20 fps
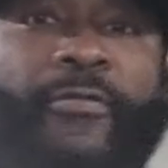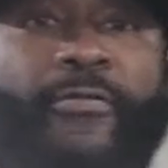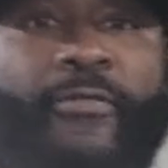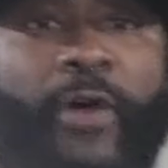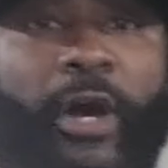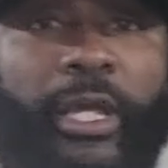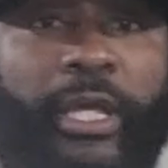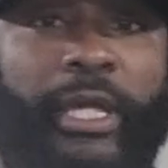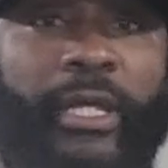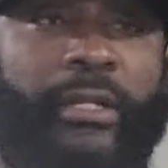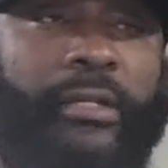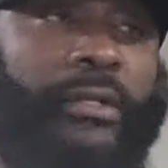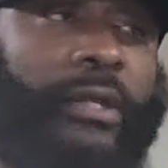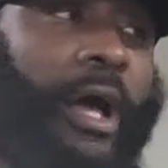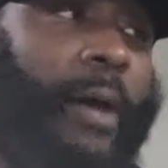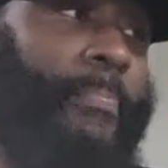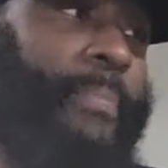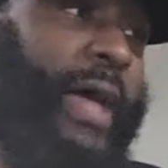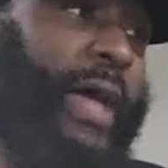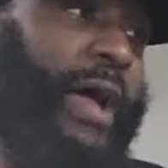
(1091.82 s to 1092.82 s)
Fuck it,
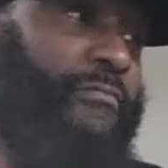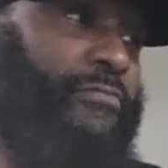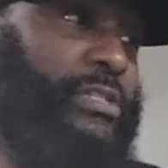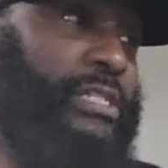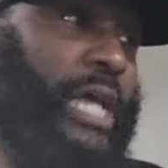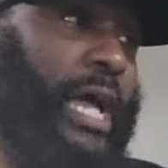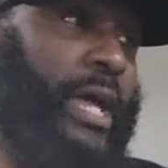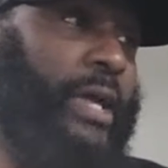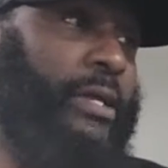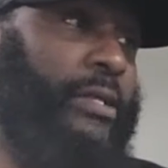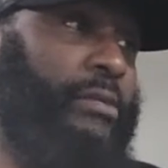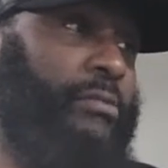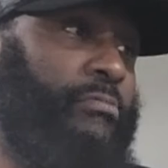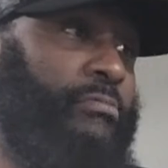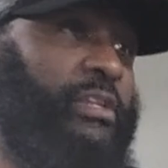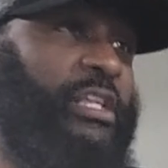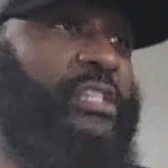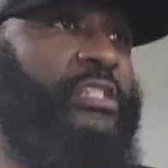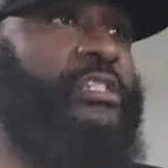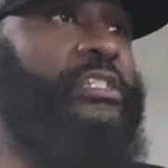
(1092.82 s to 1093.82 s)
I'm not
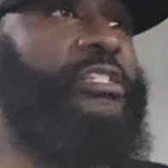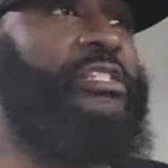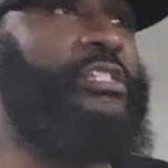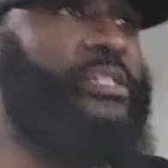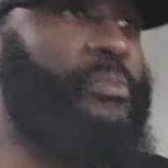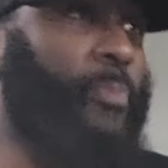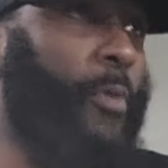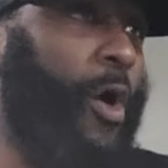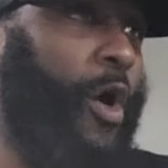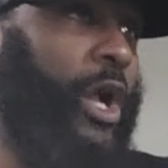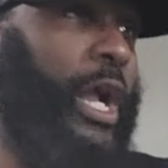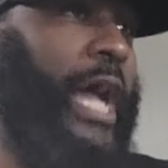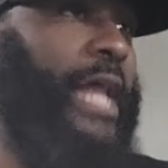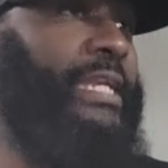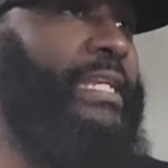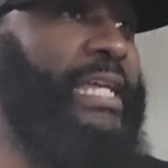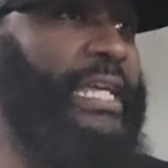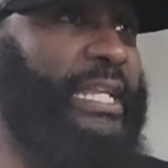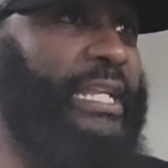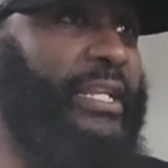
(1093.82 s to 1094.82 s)
retired. This is the spark
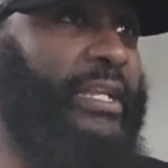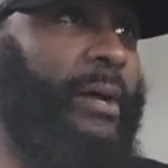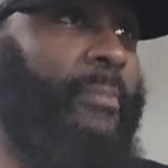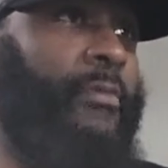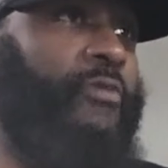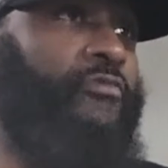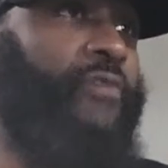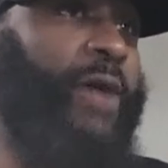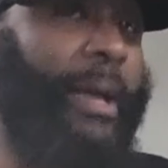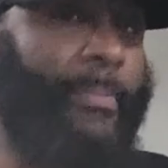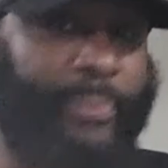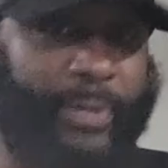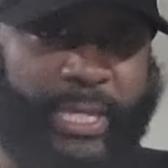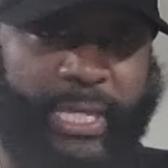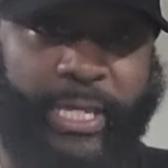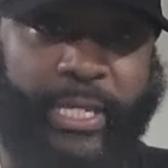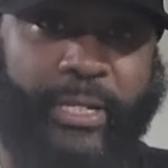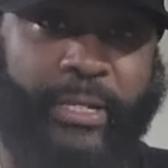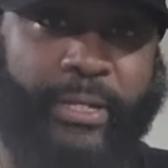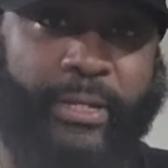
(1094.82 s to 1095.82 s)
I needed, I'm a rap
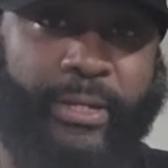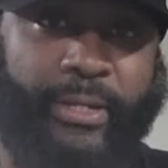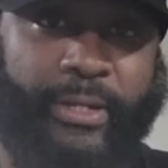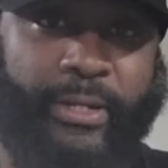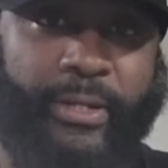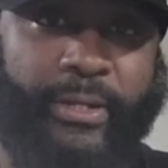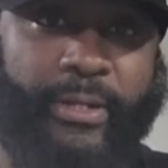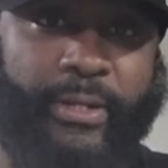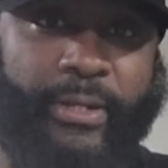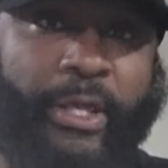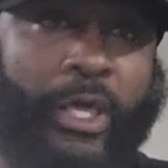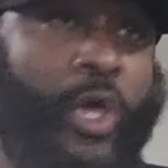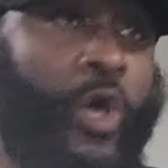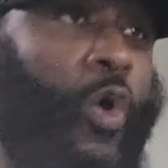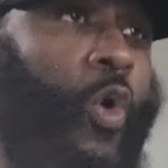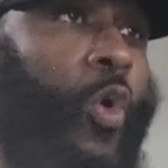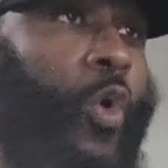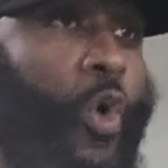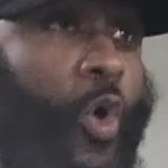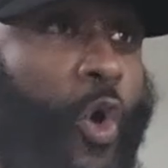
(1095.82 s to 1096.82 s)
again.
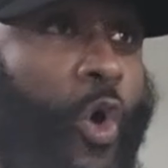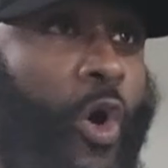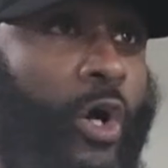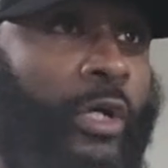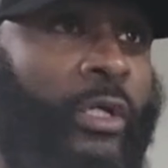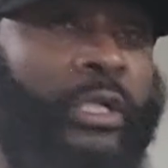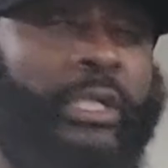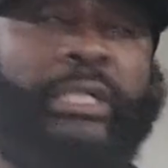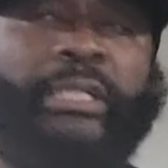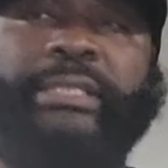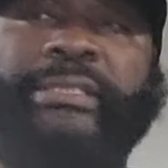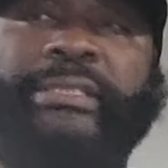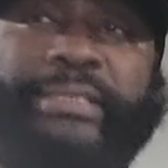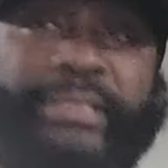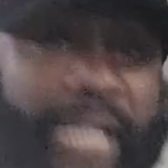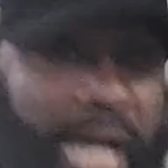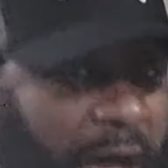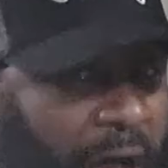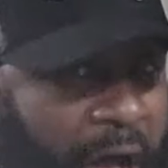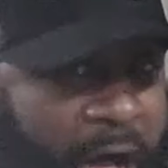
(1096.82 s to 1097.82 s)
Or,
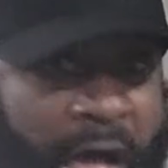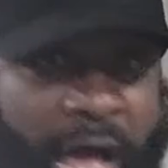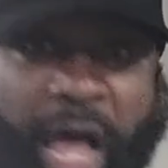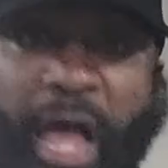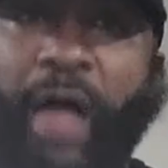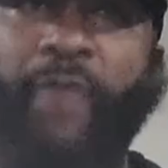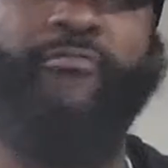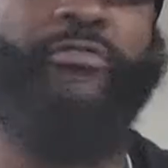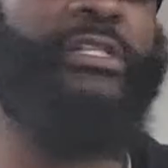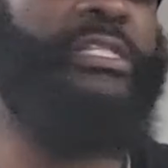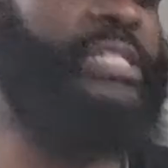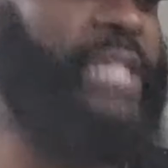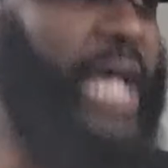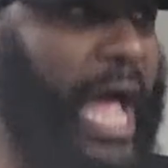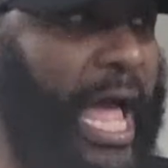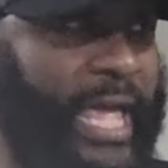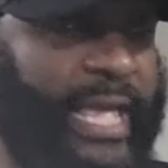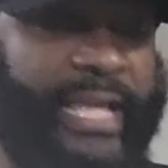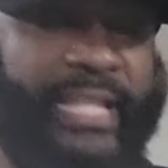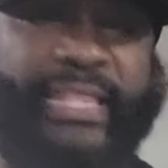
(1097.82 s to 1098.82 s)
nah, I'm
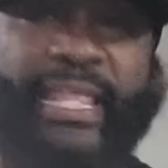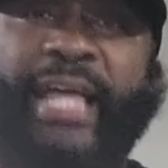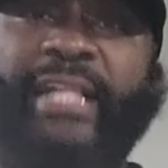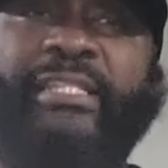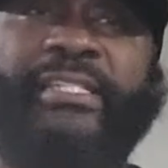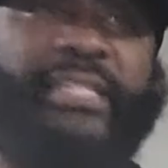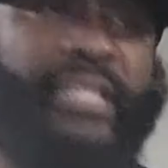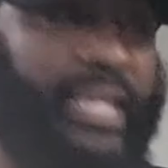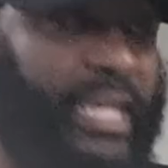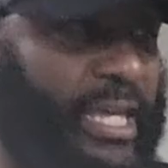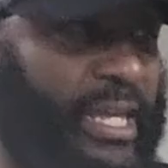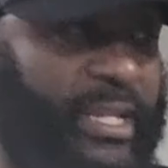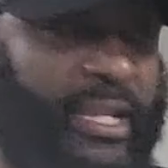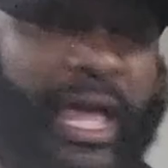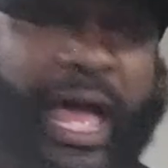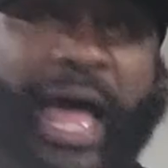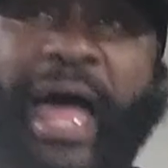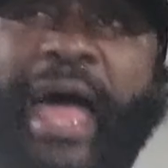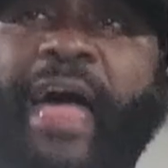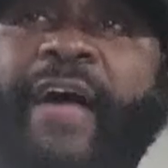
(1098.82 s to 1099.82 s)
retired, that's it.
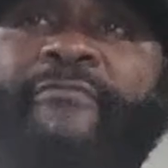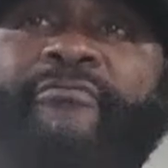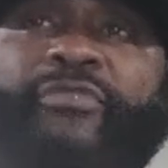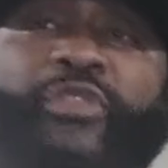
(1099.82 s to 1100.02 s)
I have